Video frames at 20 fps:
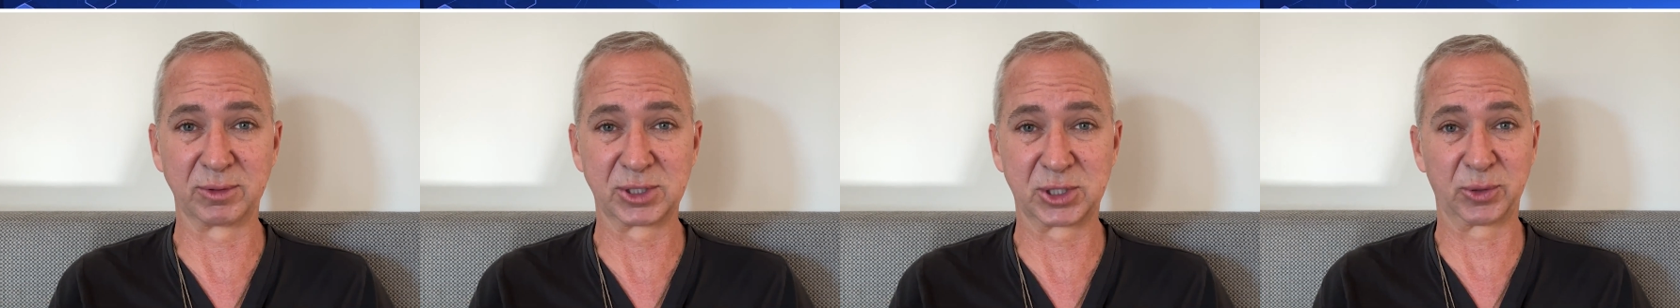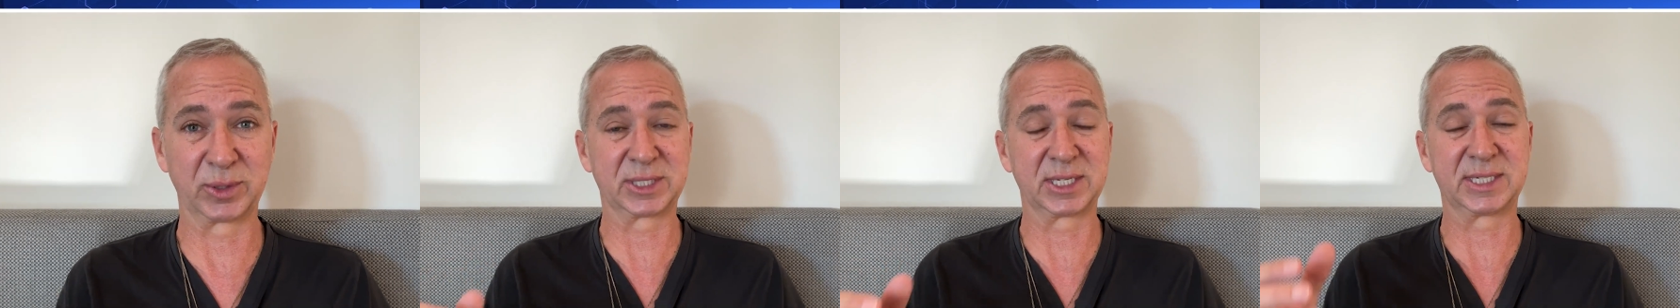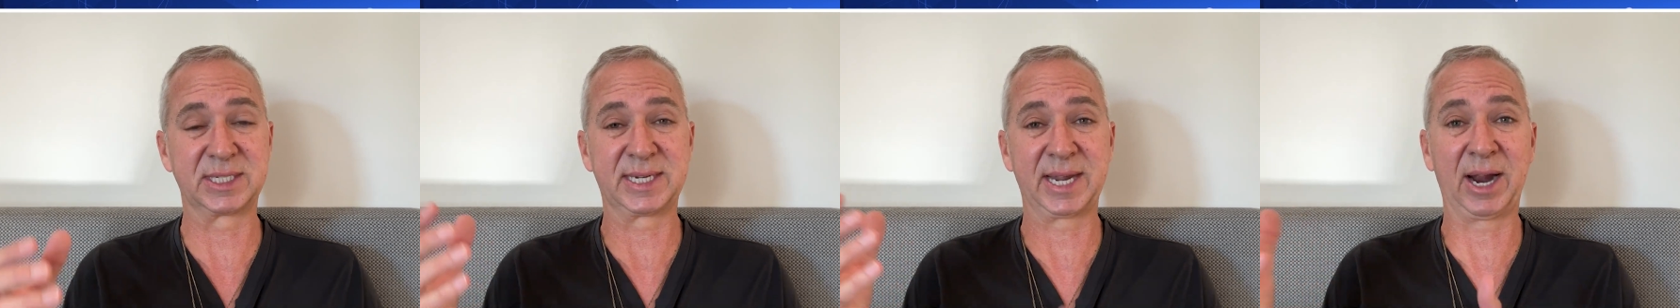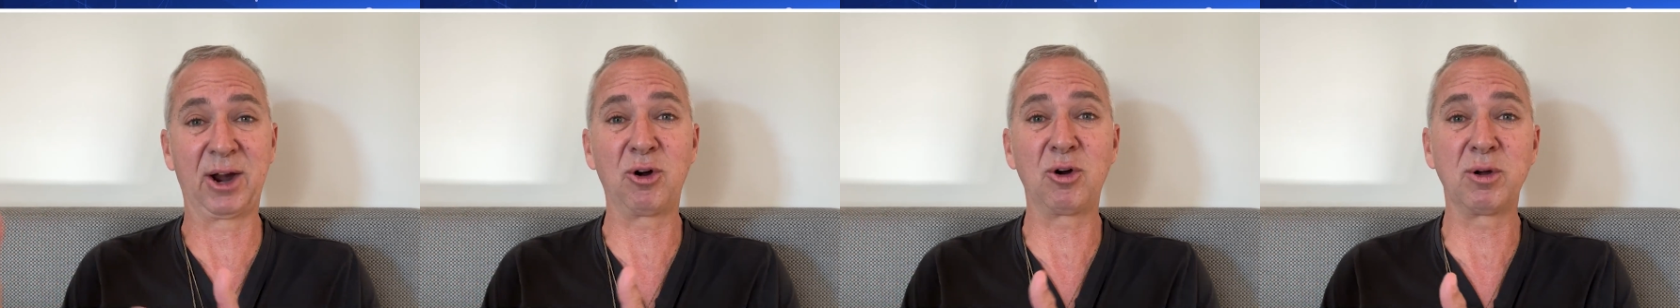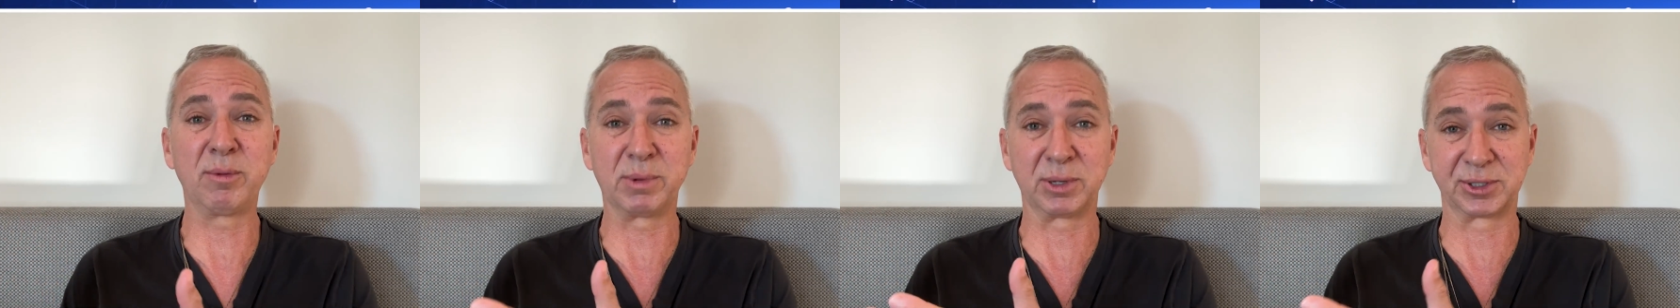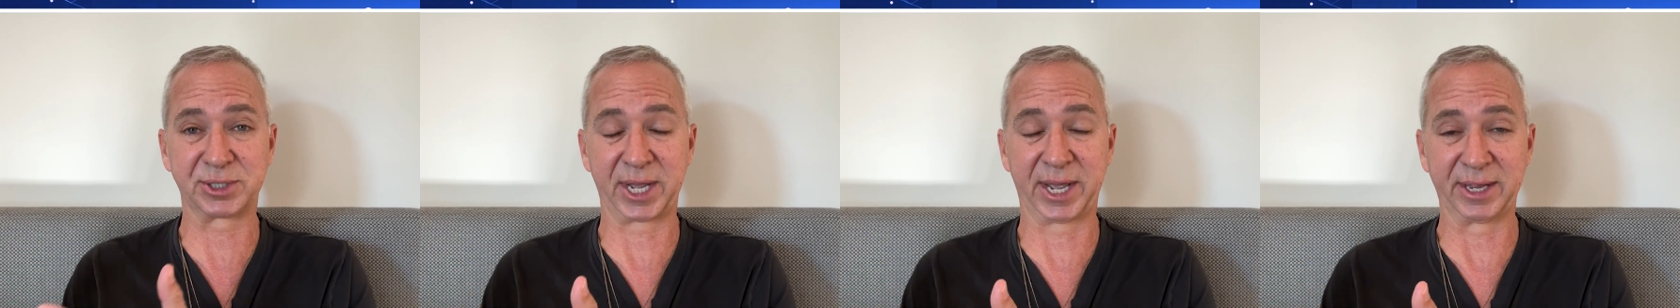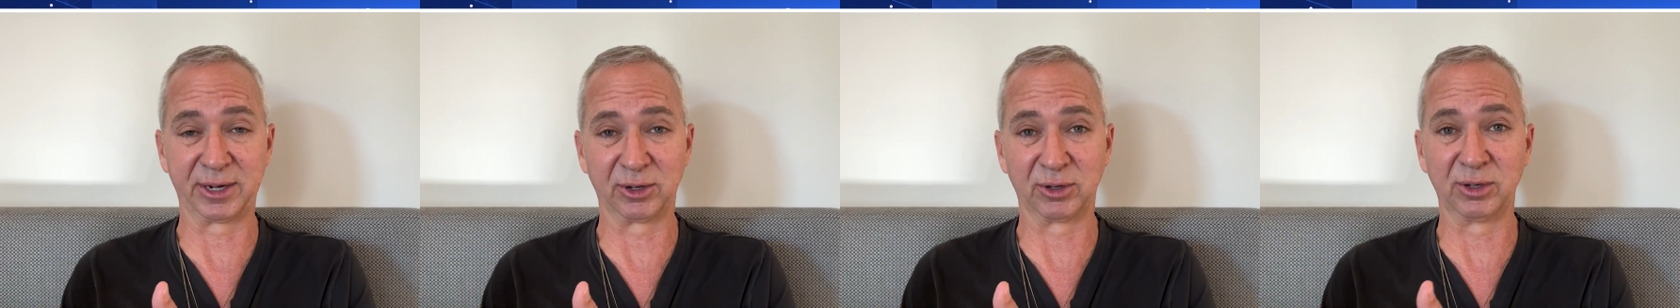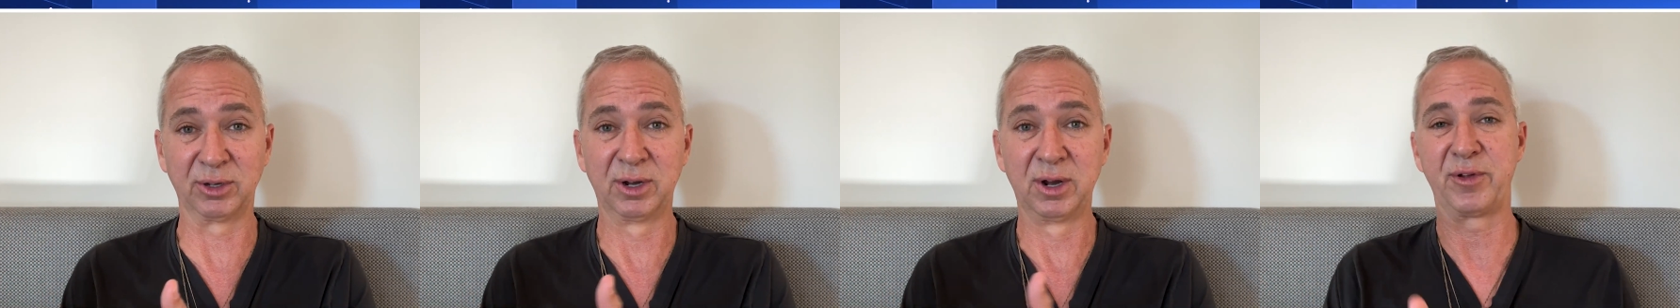So it's a terrible
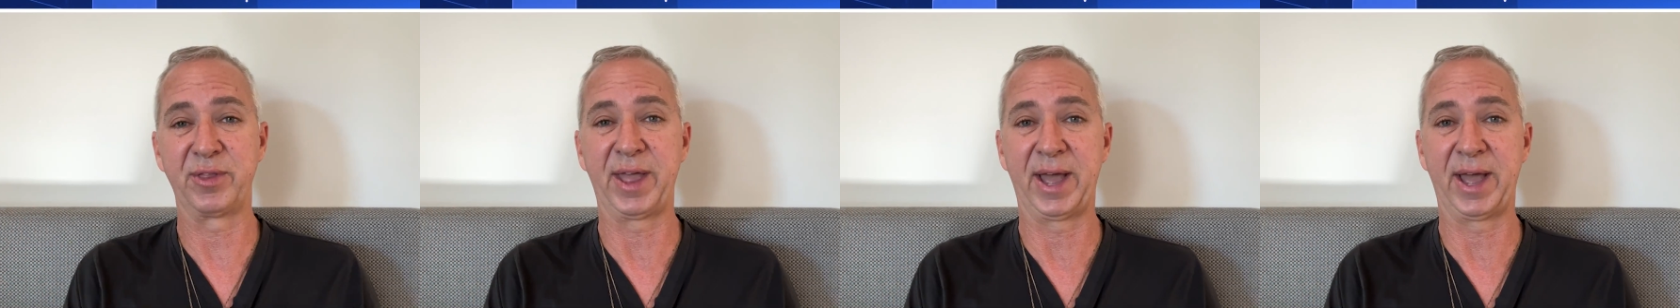title for